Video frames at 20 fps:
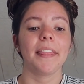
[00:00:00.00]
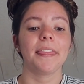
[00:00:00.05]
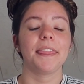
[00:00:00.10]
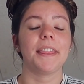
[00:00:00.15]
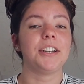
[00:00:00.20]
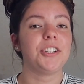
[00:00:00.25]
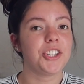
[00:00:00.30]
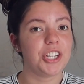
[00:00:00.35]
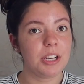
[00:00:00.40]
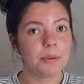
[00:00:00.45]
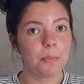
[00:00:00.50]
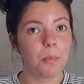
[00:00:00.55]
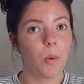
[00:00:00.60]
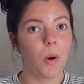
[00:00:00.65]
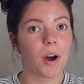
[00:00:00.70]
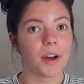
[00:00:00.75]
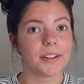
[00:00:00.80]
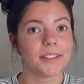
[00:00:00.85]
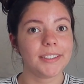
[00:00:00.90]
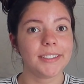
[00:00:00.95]
The cheap
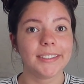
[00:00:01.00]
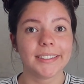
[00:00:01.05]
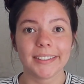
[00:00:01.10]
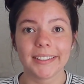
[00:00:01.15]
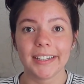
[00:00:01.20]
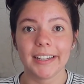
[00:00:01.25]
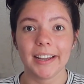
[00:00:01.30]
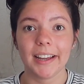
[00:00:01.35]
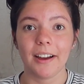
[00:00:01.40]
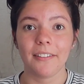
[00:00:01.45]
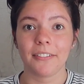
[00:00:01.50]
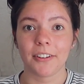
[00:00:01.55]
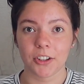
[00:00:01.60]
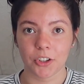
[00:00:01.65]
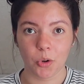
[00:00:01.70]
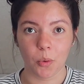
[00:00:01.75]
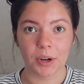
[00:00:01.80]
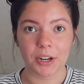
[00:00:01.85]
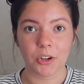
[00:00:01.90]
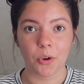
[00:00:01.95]
one for the
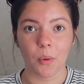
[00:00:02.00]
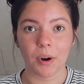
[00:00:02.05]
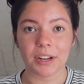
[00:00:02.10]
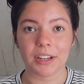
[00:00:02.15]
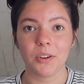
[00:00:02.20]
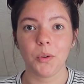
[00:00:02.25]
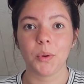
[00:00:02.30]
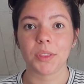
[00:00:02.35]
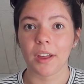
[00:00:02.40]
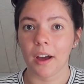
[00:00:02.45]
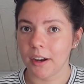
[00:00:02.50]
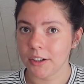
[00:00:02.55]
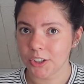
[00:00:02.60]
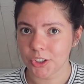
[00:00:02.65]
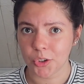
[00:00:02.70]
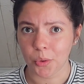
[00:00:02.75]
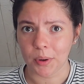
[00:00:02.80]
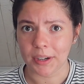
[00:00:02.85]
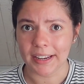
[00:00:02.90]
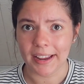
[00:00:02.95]
2020 with the
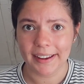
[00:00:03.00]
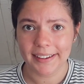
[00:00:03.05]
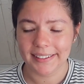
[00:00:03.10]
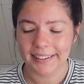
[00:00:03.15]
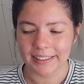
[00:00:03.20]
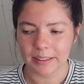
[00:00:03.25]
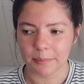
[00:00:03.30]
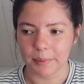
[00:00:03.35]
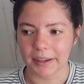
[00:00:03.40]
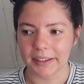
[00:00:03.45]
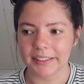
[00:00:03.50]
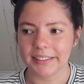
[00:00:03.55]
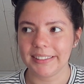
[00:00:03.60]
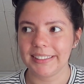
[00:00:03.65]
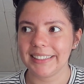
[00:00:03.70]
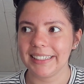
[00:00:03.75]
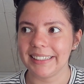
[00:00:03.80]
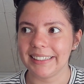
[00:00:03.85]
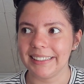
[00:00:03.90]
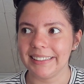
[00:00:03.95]
128
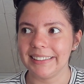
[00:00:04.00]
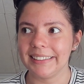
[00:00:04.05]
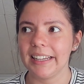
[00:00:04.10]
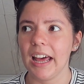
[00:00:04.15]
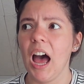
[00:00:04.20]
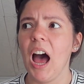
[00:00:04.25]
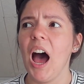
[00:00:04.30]
gigabytes is